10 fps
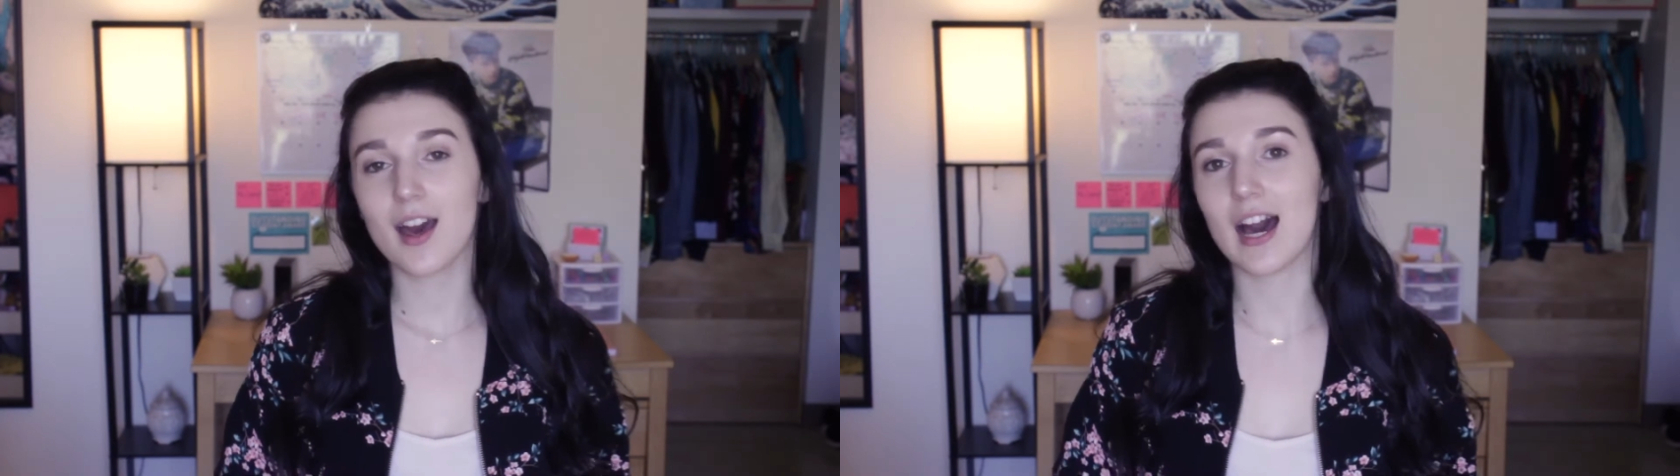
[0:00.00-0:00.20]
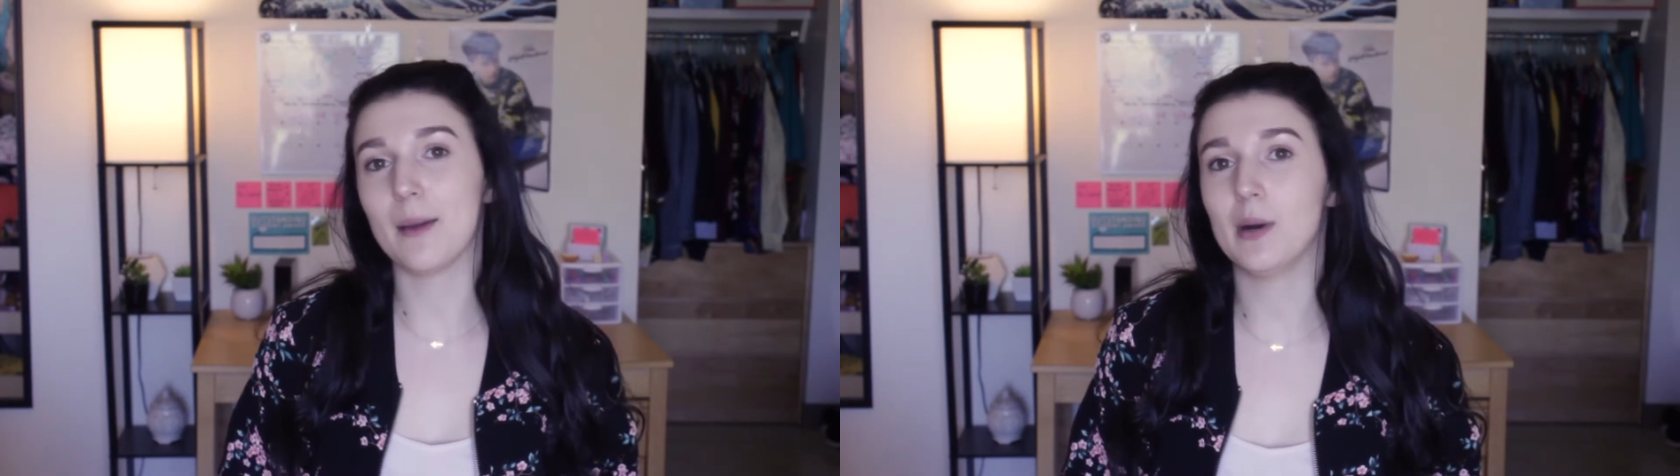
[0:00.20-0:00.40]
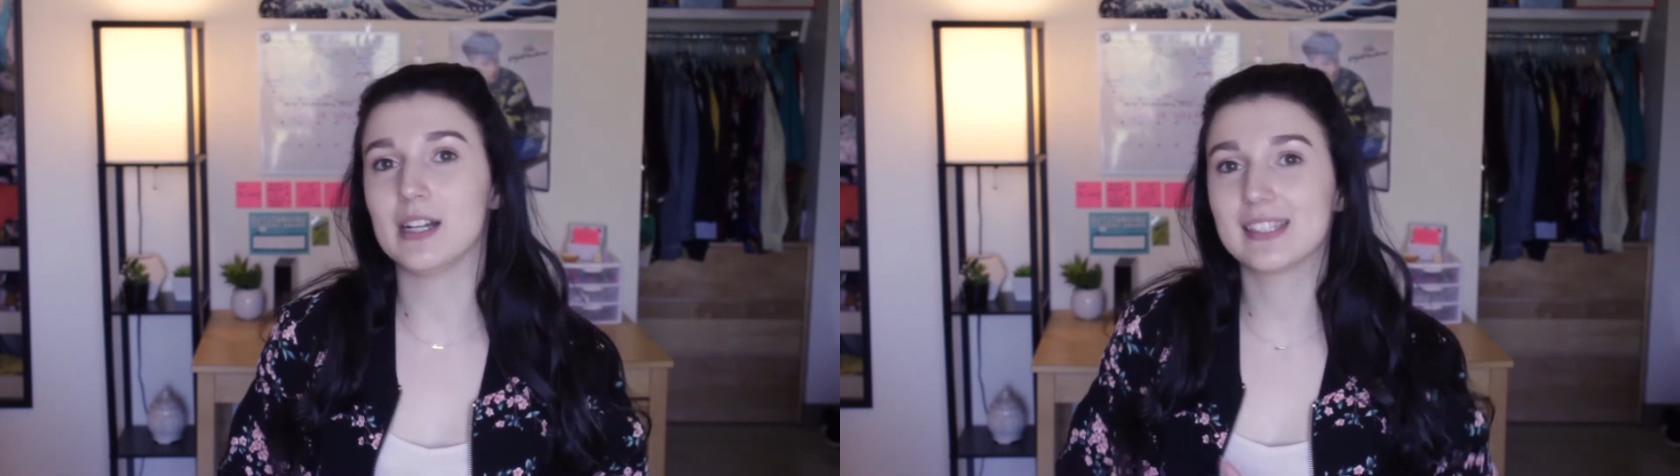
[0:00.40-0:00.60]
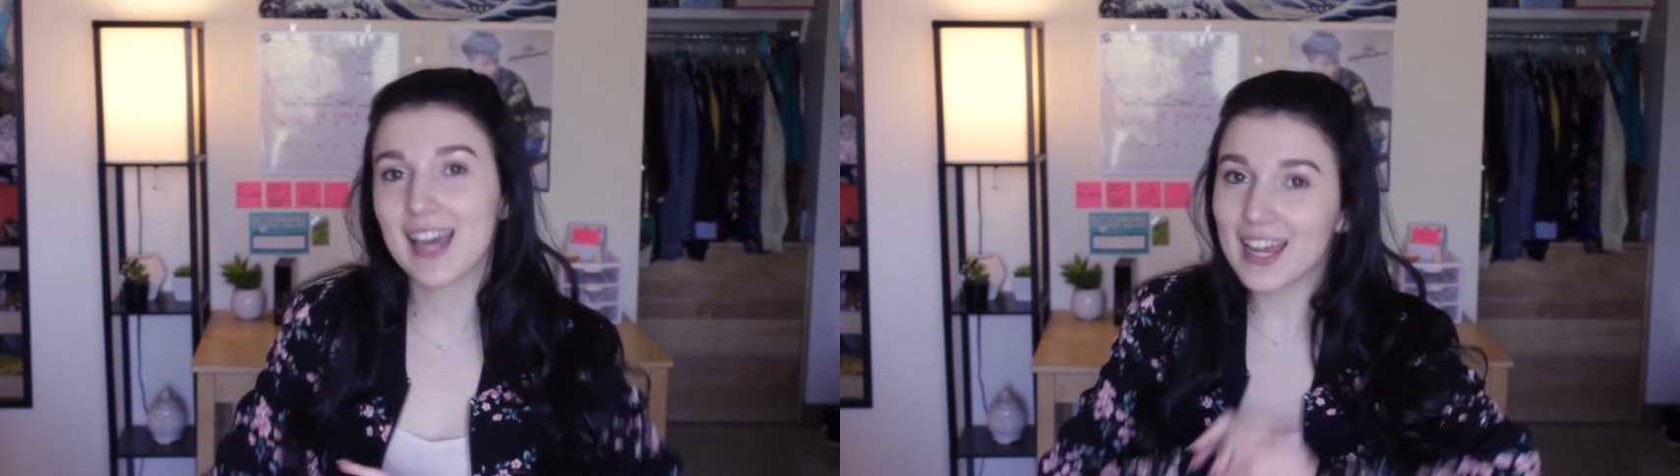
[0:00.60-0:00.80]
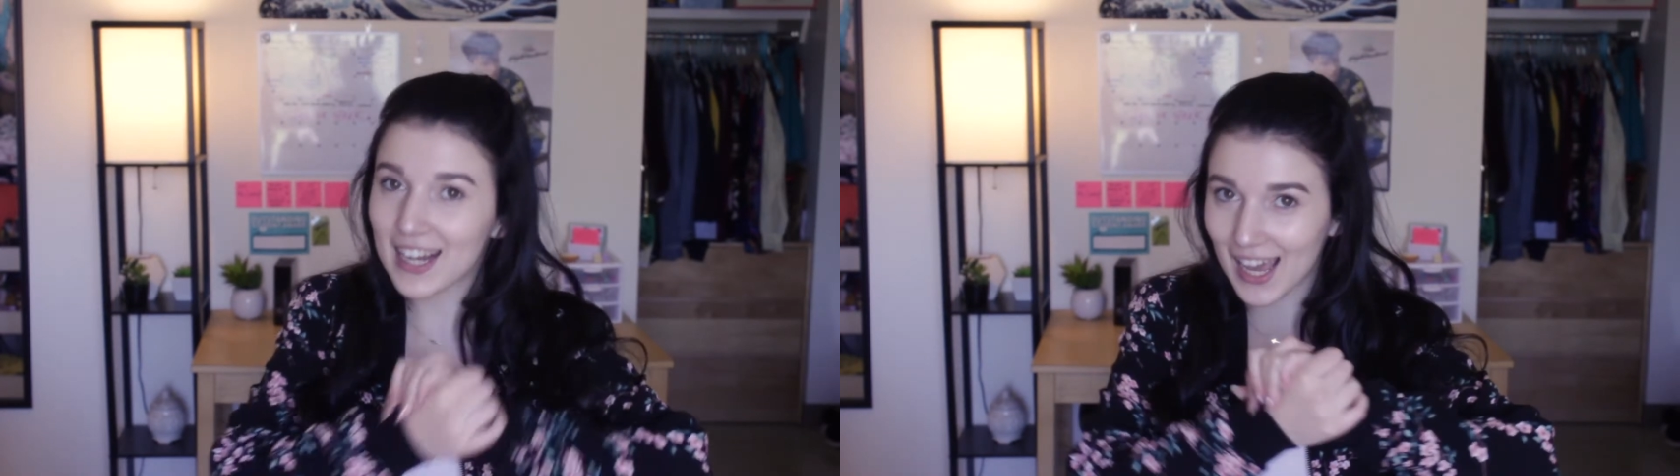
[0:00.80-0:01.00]
I bought
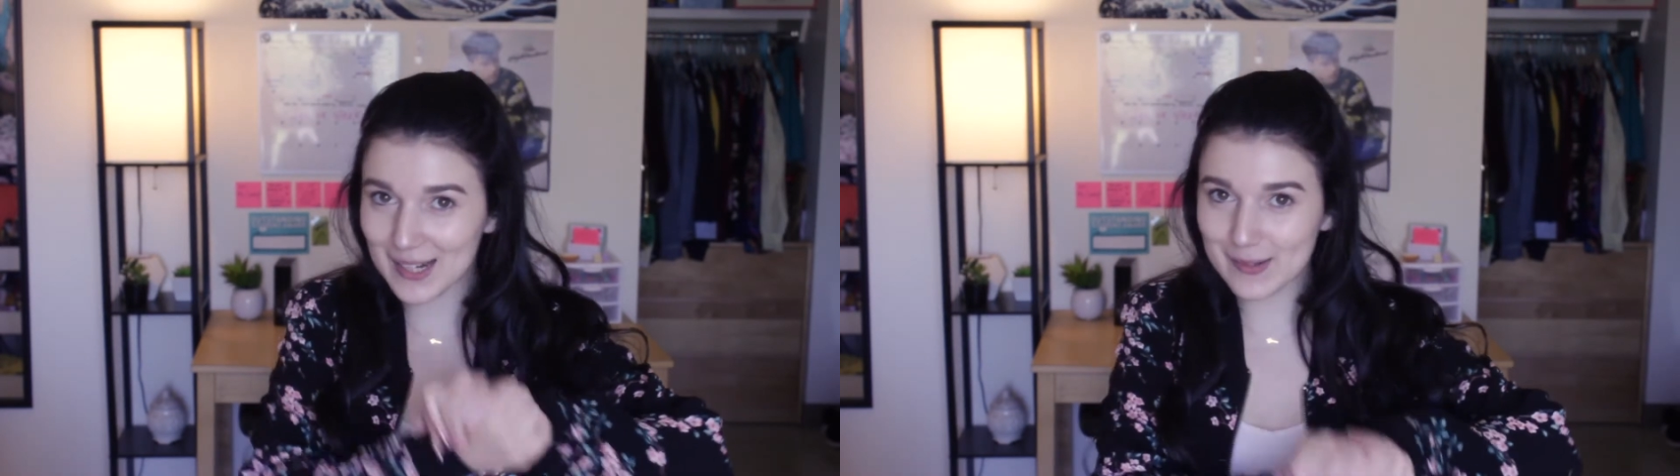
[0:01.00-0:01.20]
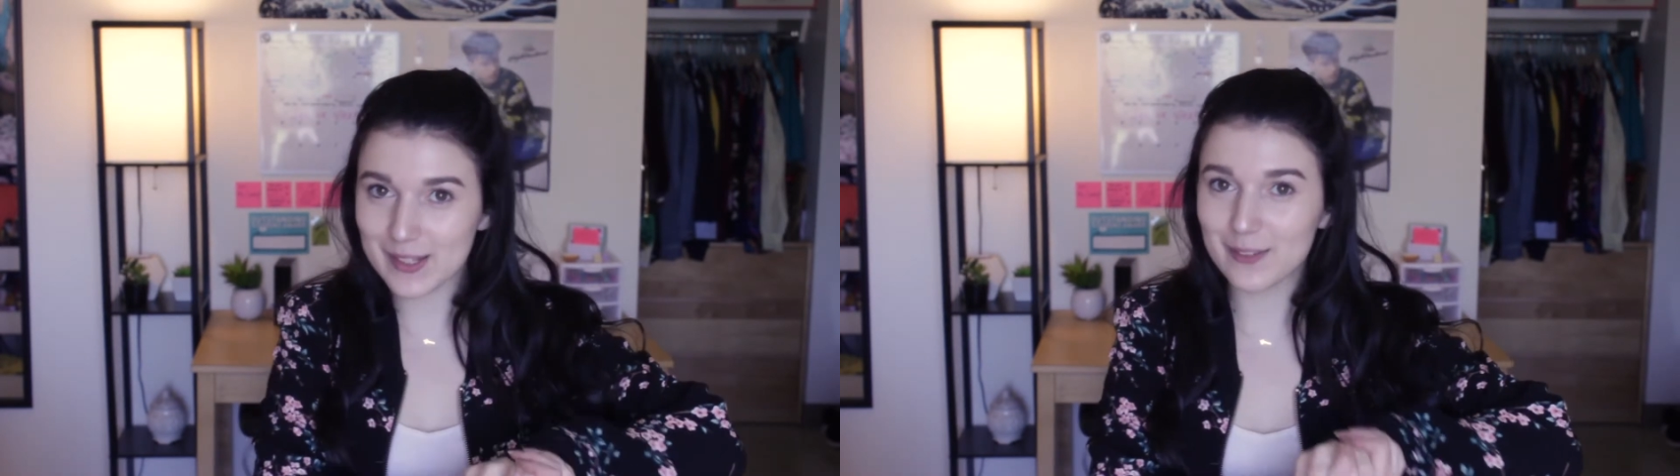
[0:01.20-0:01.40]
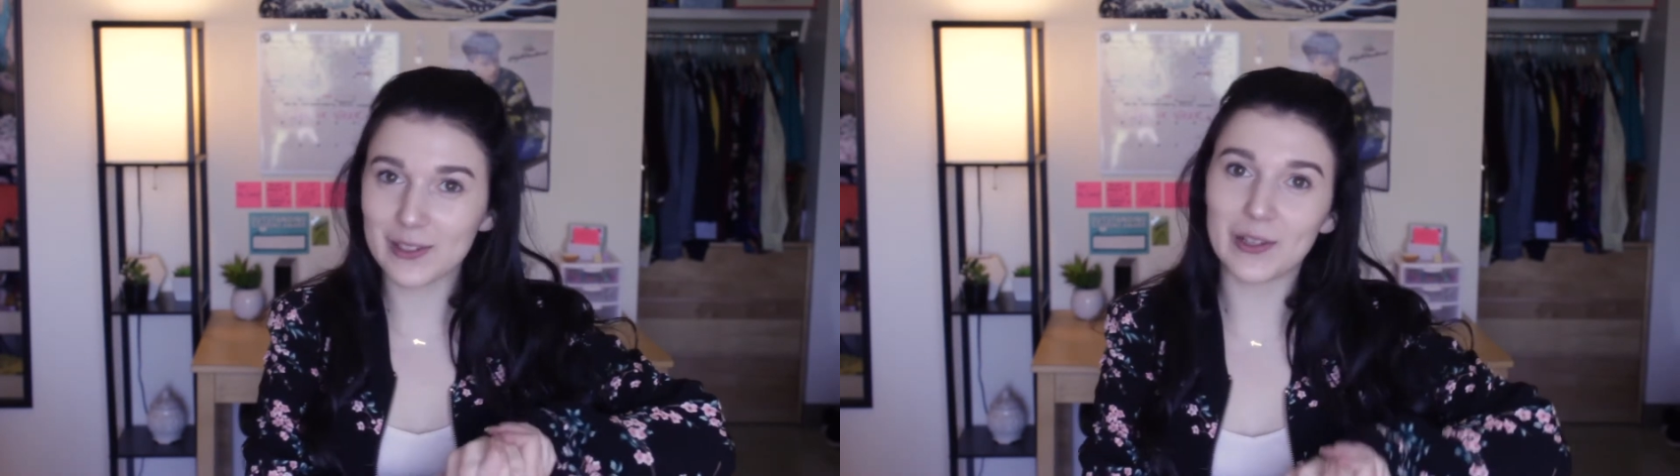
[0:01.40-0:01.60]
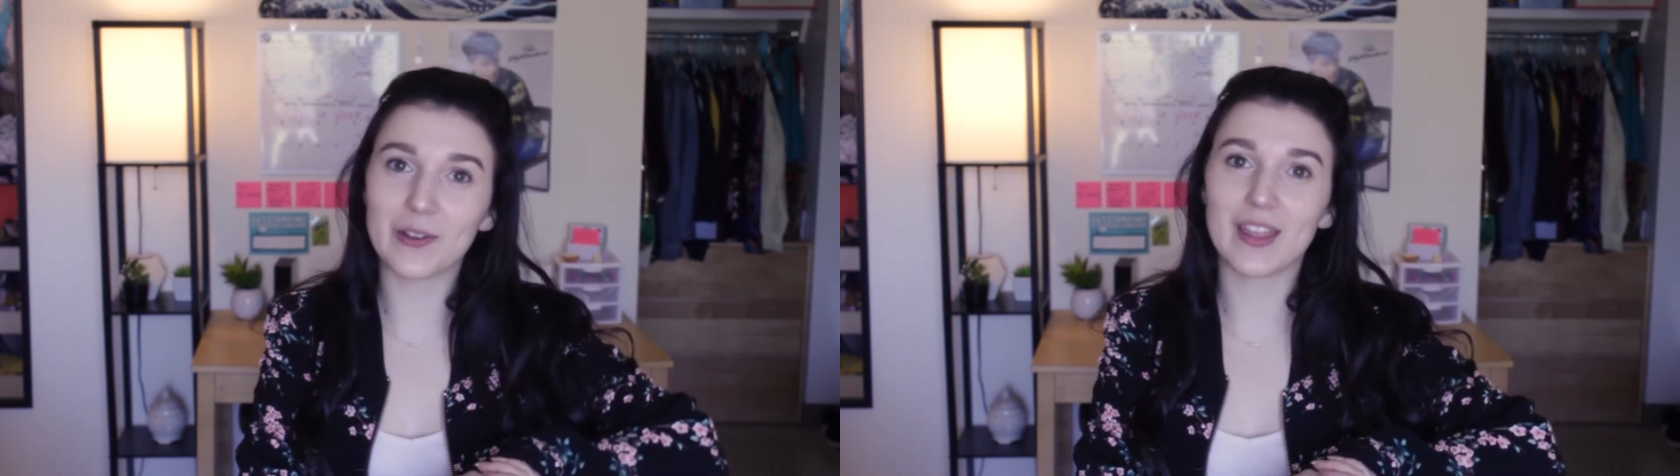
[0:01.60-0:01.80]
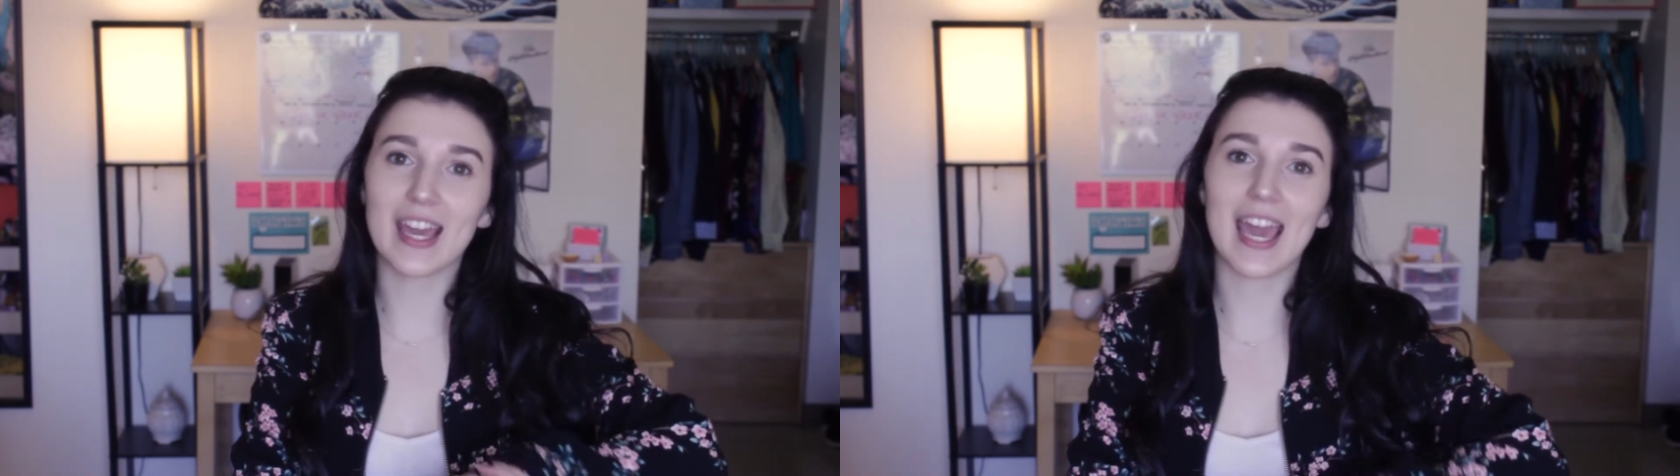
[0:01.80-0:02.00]
10 items of
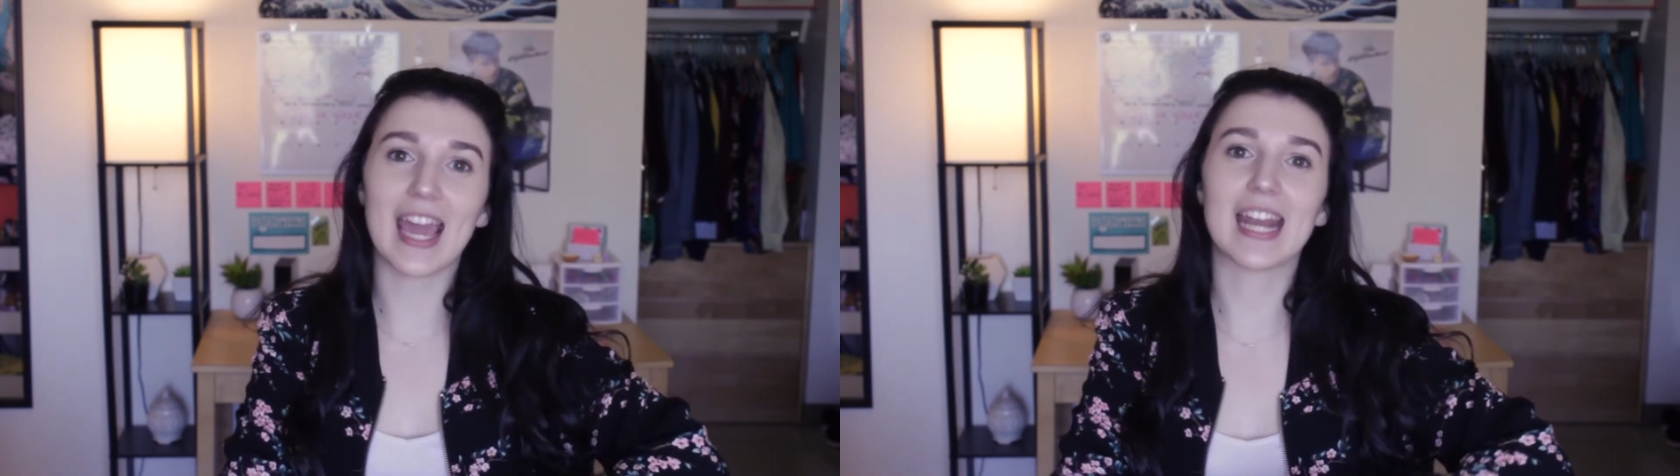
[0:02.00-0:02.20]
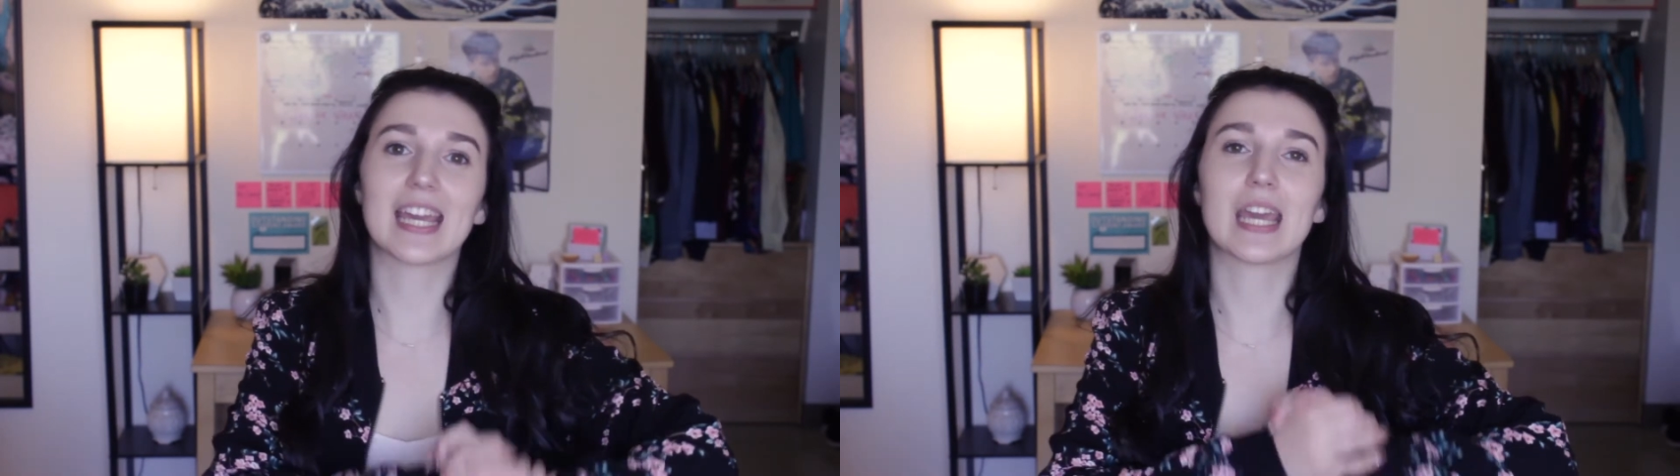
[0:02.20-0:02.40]
clothing and